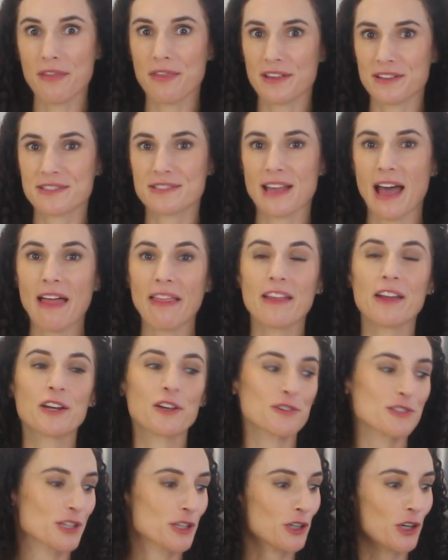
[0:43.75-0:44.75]
this salad
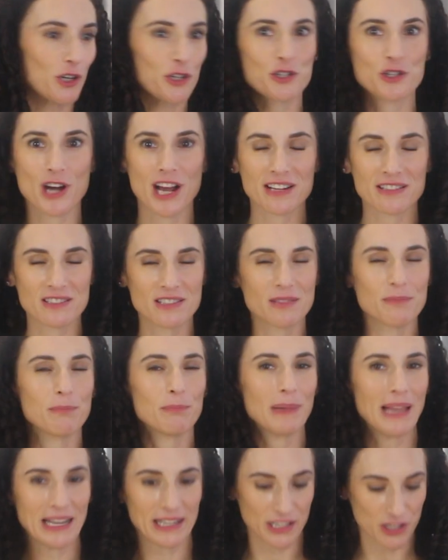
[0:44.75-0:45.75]
because it contrasts the
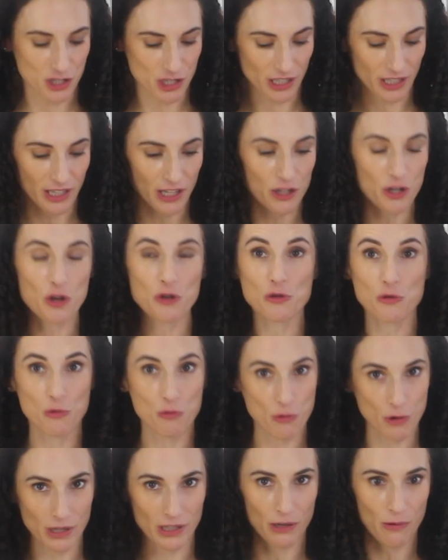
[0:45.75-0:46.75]
blackened chicken
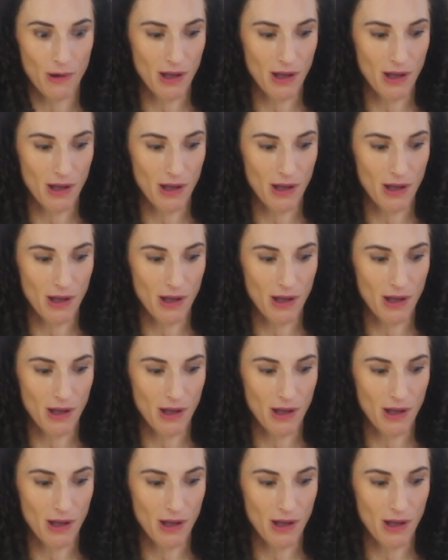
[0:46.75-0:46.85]
really